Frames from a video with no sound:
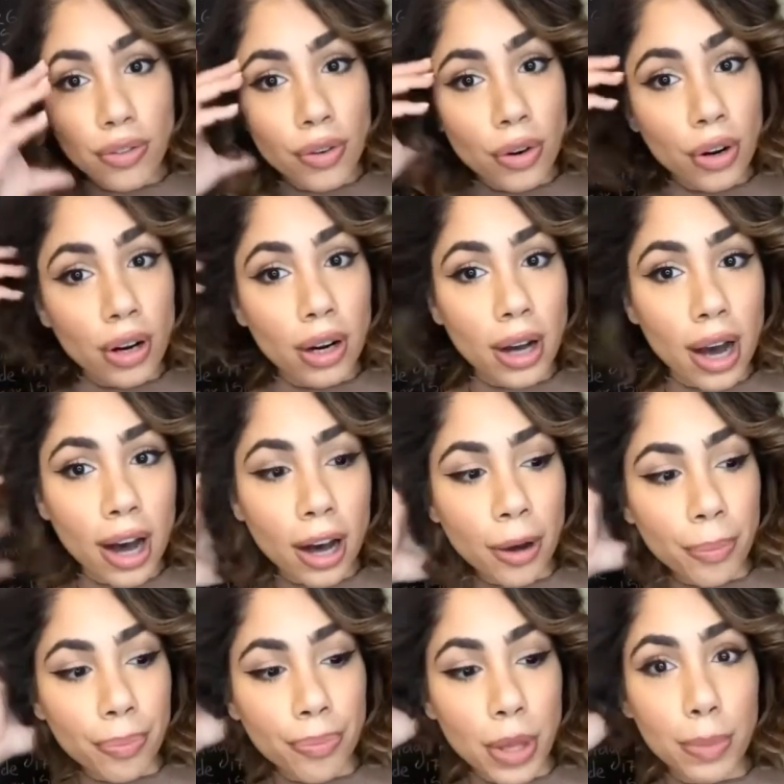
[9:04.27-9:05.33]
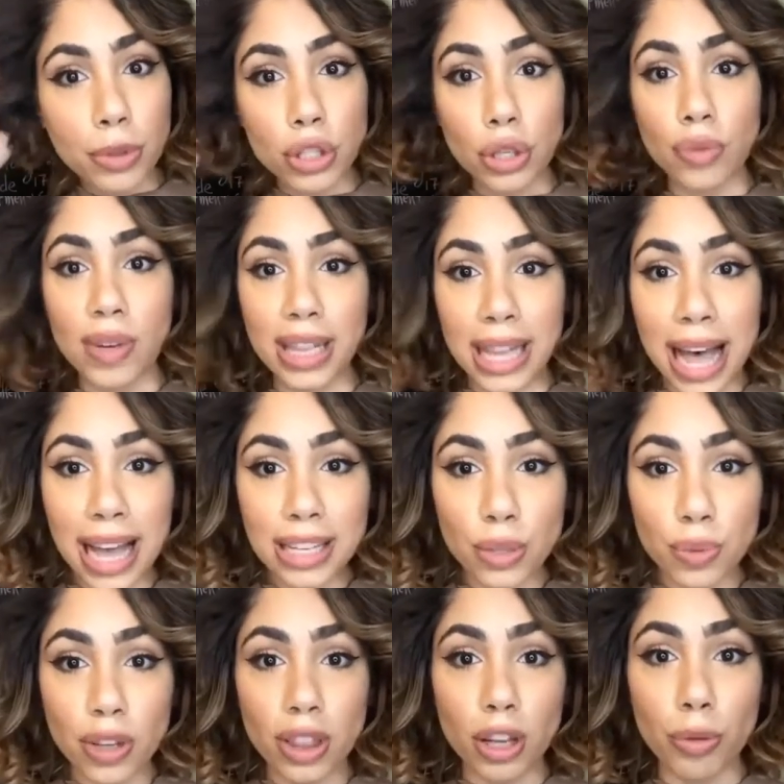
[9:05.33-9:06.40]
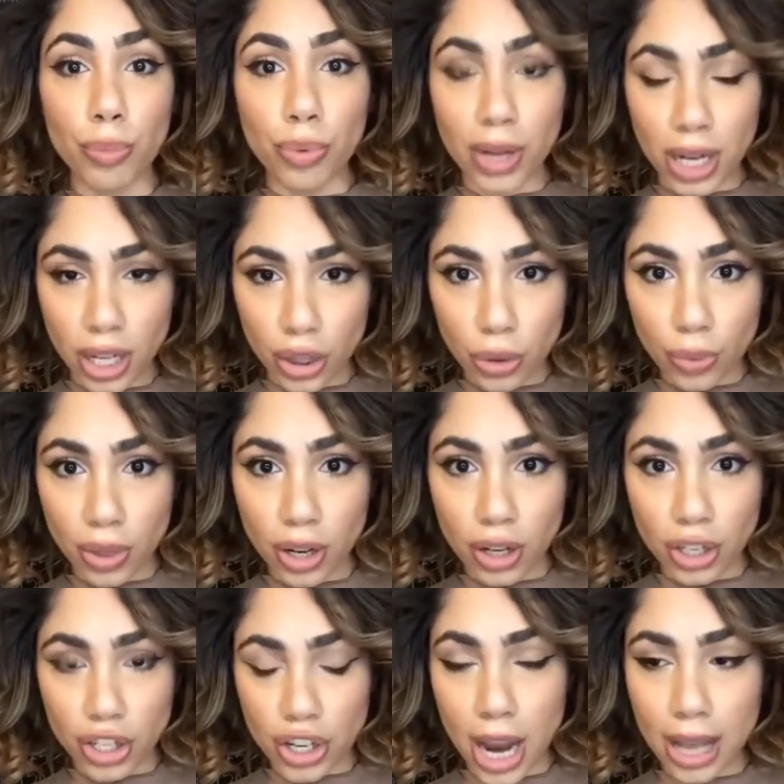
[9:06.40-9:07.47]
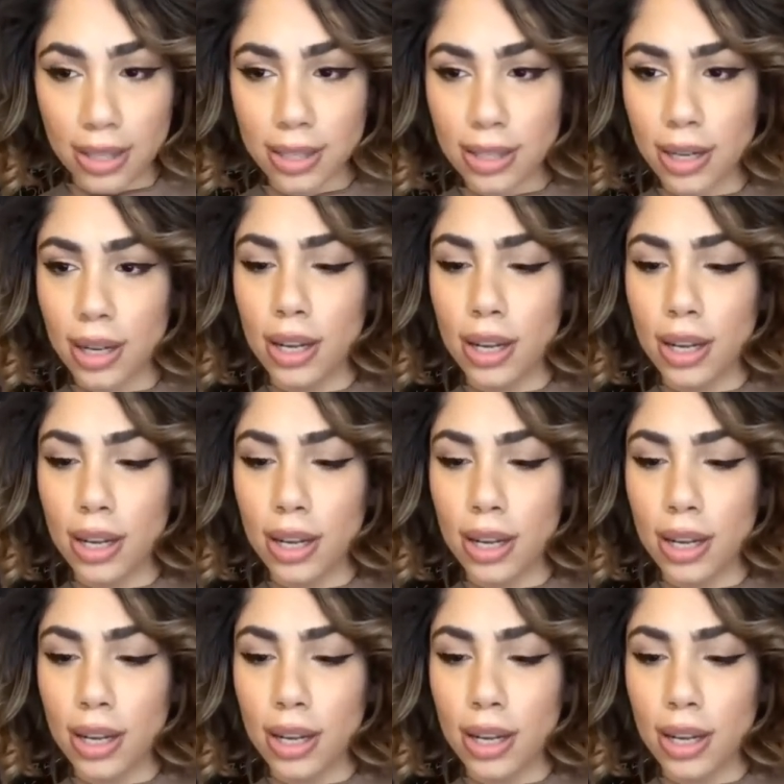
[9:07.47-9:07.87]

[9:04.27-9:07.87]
for people to relax when they're breathing through their chest.